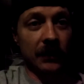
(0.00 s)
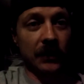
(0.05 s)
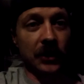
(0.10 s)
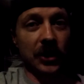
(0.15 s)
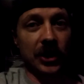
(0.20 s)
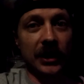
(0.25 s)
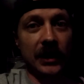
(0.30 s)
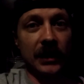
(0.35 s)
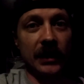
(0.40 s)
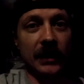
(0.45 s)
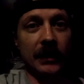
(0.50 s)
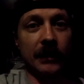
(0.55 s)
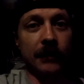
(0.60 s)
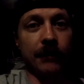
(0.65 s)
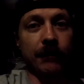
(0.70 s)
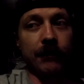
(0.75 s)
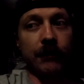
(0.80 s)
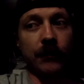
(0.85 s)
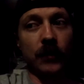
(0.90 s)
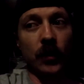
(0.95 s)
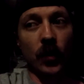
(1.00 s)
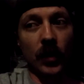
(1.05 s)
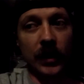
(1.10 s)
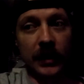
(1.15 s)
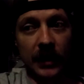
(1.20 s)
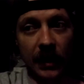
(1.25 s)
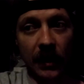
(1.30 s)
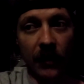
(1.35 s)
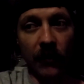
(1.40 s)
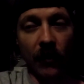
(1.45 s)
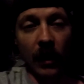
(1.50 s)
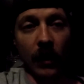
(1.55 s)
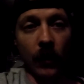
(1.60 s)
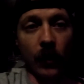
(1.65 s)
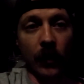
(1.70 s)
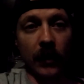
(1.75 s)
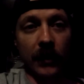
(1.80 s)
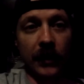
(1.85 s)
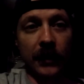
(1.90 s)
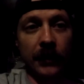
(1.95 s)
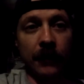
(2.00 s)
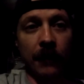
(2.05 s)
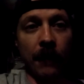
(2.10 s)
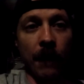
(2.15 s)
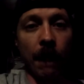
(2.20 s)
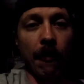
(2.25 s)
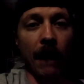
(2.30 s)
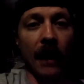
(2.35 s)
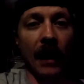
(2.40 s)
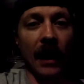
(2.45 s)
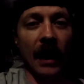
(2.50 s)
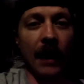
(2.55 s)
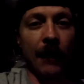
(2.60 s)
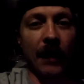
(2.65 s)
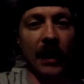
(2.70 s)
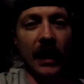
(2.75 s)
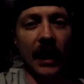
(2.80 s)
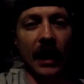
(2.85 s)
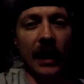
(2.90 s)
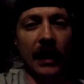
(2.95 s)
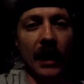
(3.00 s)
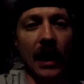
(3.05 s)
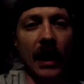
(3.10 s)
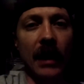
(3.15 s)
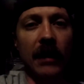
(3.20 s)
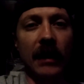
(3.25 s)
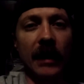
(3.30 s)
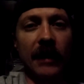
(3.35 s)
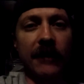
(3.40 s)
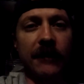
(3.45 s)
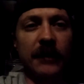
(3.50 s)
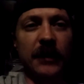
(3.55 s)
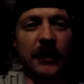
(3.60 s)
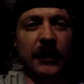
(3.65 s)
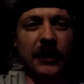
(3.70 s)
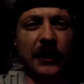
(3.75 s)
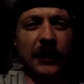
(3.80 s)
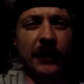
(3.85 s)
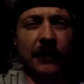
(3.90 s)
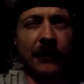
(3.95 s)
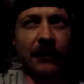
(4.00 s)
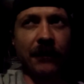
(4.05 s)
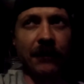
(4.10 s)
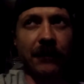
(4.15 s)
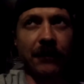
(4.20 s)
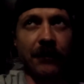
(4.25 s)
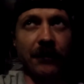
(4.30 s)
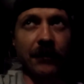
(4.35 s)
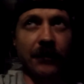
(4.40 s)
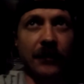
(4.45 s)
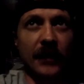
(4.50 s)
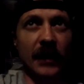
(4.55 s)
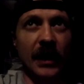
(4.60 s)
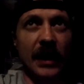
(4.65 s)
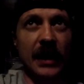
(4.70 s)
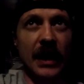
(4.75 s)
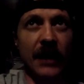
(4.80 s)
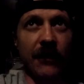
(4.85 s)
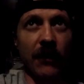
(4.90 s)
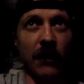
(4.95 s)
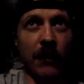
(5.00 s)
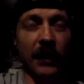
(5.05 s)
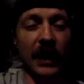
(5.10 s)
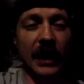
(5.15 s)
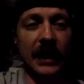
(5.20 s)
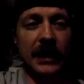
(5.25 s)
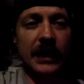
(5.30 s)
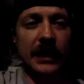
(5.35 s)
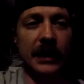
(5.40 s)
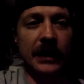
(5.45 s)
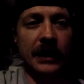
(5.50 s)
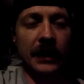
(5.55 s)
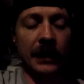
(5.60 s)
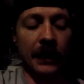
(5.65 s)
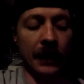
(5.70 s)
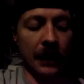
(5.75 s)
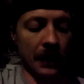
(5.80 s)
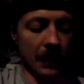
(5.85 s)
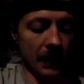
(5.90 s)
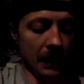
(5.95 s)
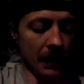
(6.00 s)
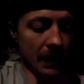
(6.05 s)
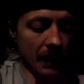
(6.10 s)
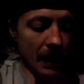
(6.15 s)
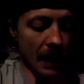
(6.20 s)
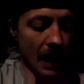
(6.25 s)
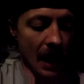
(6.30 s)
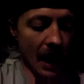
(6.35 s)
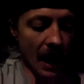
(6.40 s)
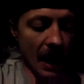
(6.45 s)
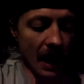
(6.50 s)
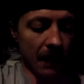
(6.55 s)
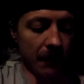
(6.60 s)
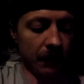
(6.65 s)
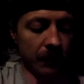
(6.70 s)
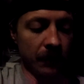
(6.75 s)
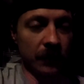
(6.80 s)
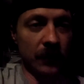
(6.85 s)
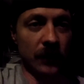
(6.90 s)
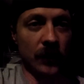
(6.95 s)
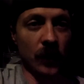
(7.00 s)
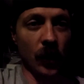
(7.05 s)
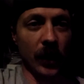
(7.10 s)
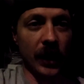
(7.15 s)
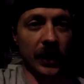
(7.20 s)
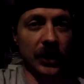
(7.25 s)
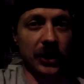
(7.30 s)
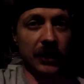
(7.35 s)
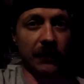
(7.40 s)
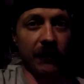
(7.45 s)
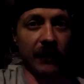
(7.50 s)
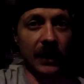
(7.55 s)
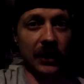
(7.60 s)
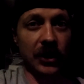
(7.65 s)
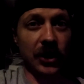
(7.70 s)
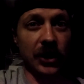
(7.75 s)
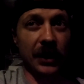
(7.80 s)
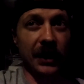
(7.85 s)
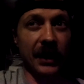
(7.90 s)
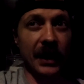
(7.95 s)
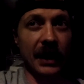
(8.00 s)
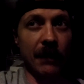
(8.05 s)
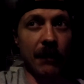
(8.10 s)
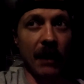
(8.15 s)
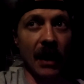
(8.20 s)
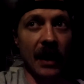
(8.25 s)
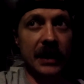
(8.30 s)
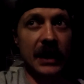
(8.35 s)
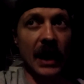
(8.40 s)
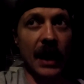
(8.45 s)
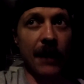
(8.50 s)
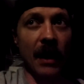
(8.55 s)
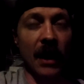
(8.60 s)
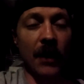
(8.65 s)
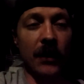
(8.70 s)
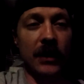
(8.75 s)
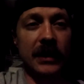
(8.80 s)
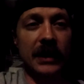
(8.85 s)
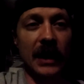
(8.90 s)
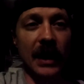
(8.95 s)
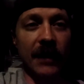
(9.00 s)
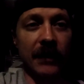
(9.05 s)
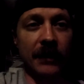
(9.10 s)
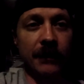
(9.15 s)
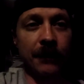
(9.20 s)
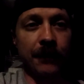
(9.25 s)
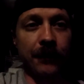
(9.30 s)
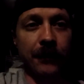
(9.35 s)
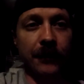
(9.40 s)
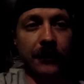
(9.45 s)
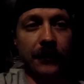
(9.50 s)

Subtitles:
she was in the drug world. I kind of got left in different places, which eventually, by the time I was 7,